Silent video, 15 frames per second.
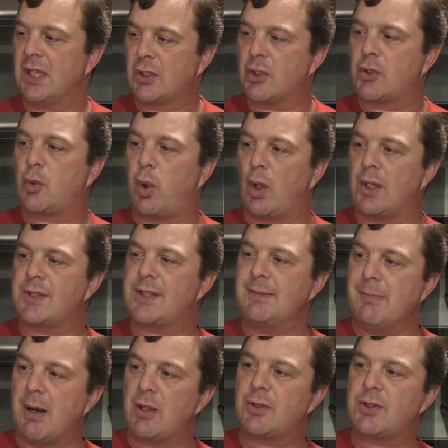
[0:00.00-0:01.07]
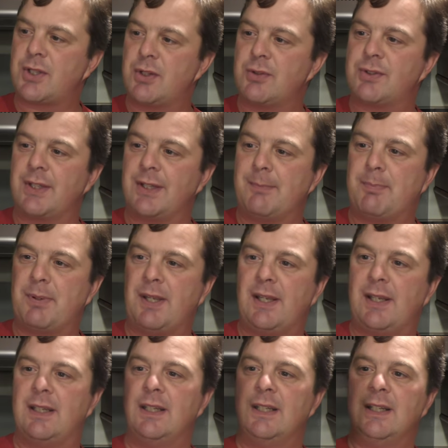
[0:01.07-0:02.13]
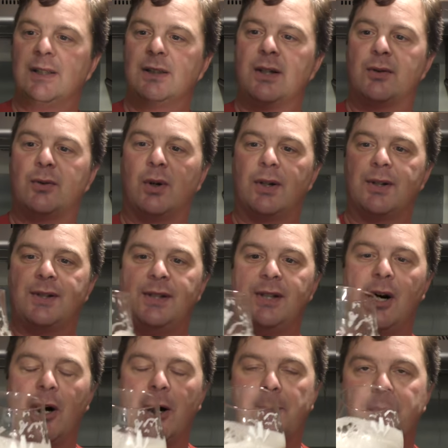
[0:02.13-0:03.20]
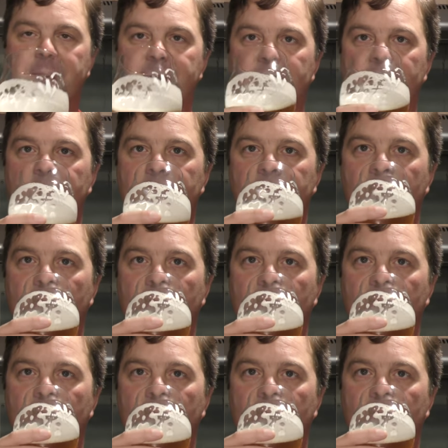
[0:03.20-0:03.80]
Good quality malt used in the beer. Good quality hops.